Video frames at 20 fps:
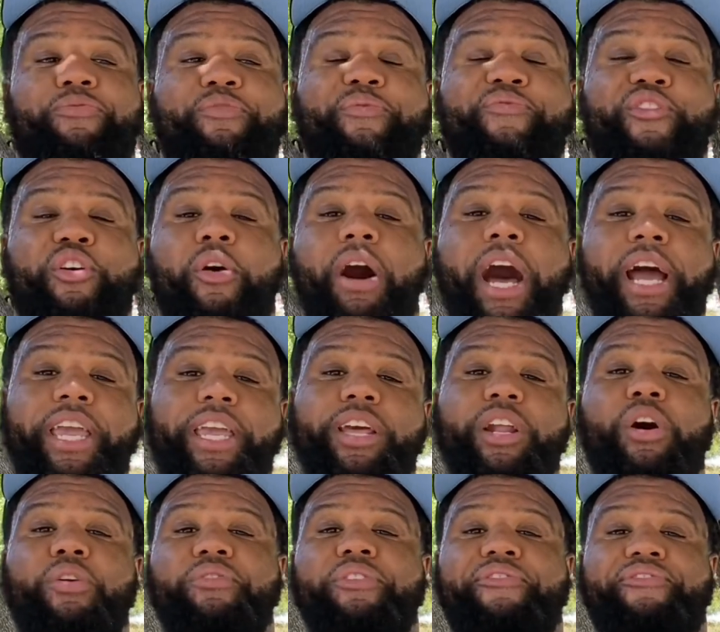before I get
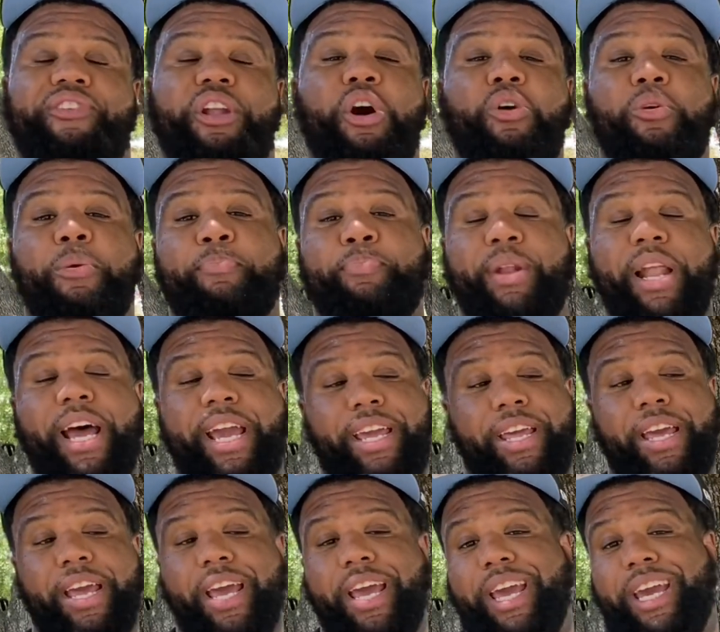on the floor and play.
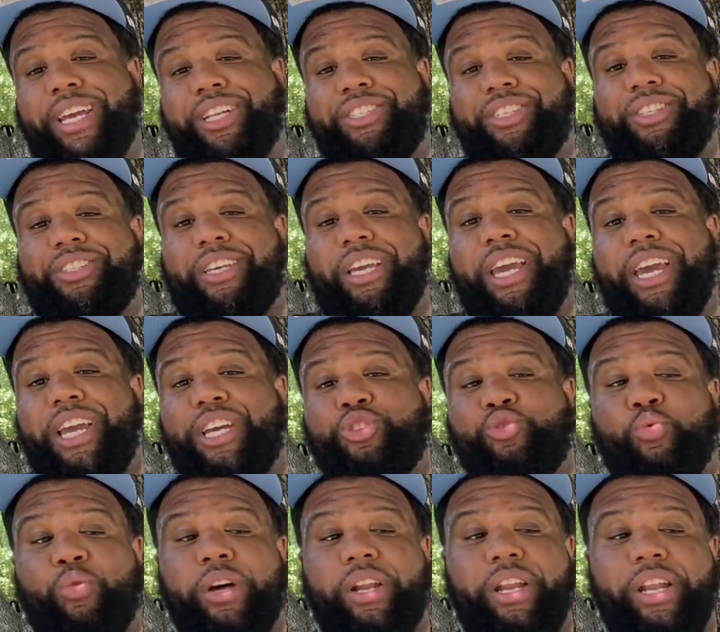It just is
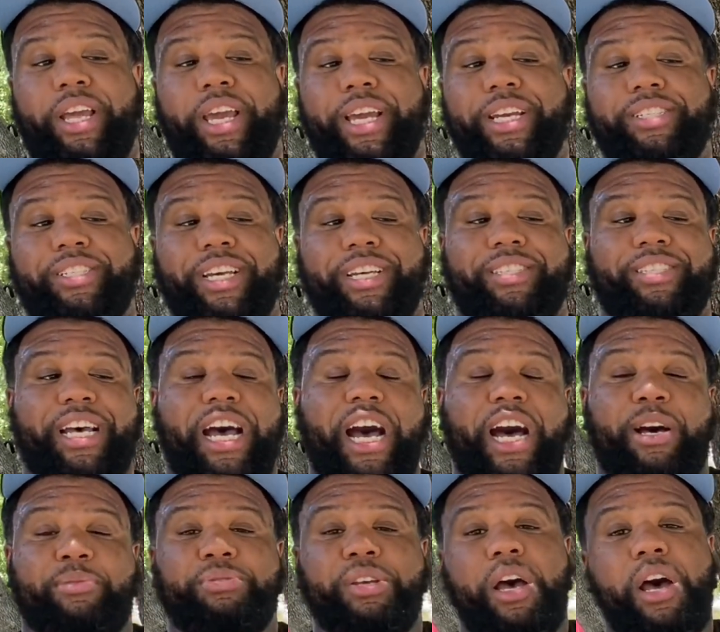what it is at
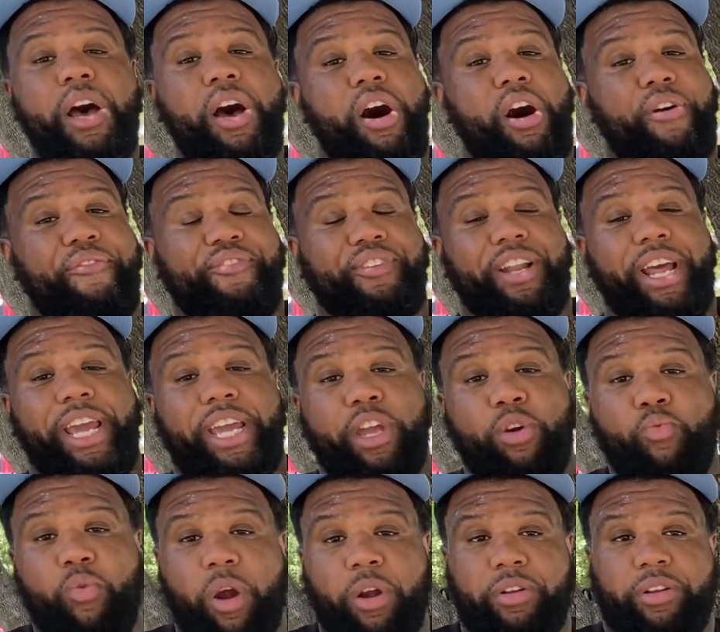times. Hopefully they can
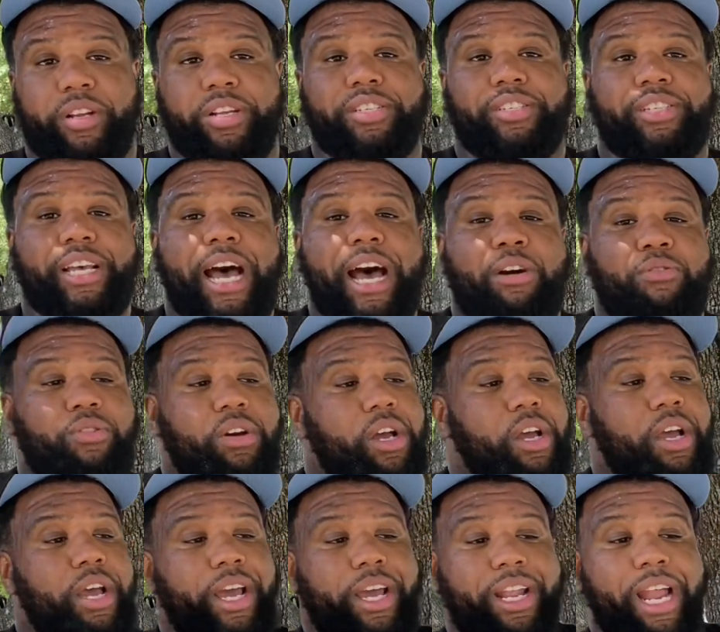work this out.
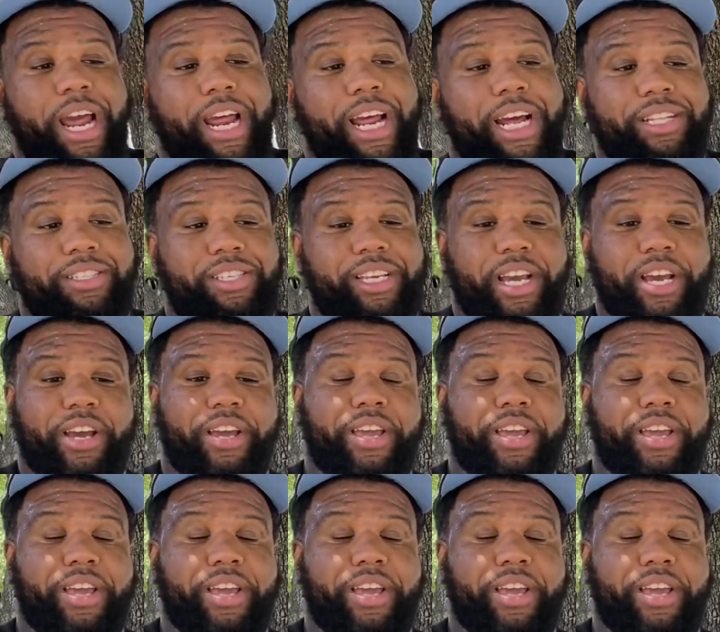And like I tell